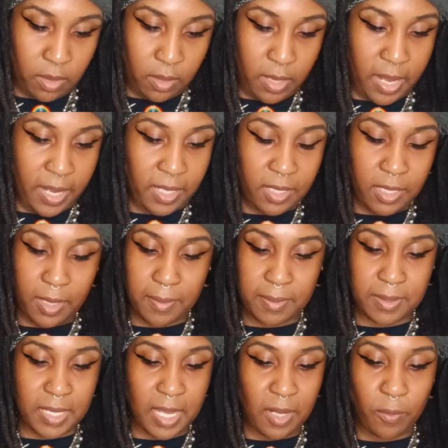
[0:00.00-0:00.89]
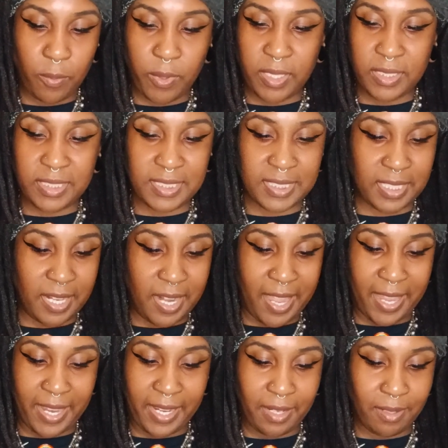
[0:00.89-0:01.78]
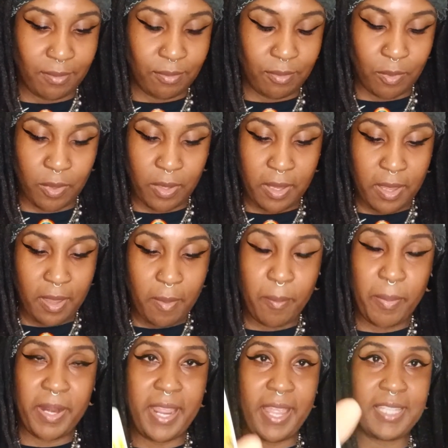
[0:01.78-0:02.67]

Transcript: Knight of Cups, Knight of Wands, just a knight. But